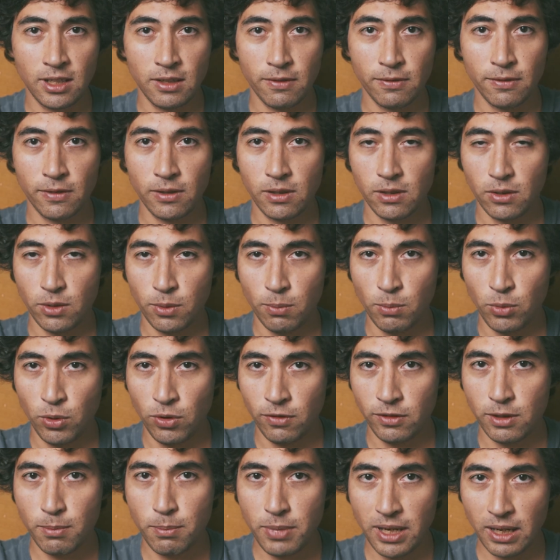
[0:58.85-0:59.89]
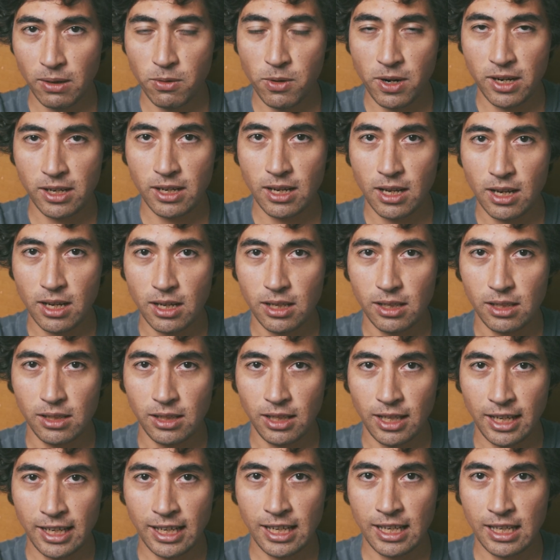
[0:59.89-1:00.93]
they've removed the big red
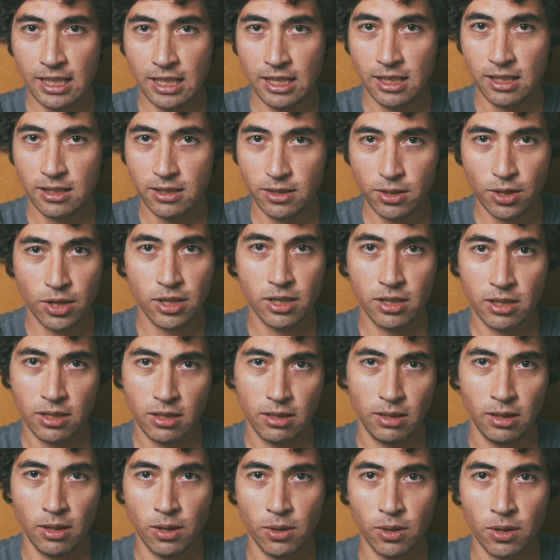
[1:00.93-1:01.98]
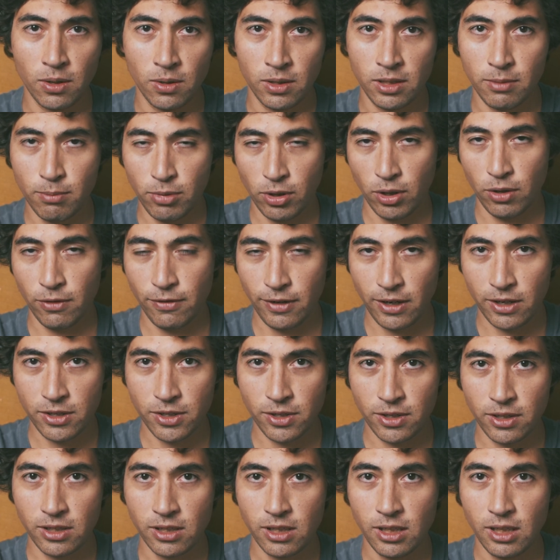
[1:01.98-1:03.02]
Leica dot logo on the pro
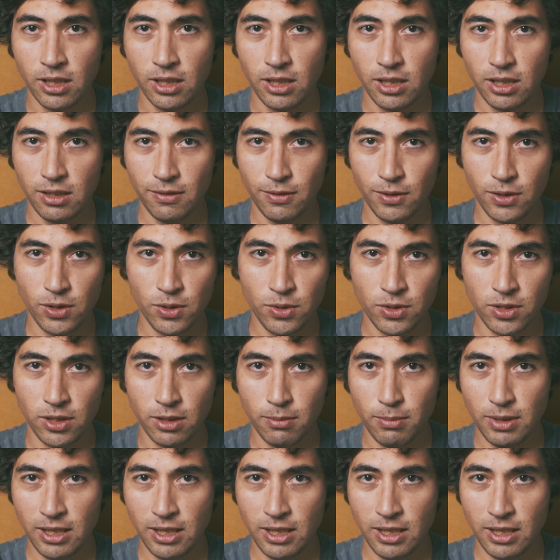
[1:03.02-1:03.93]
version. It would usually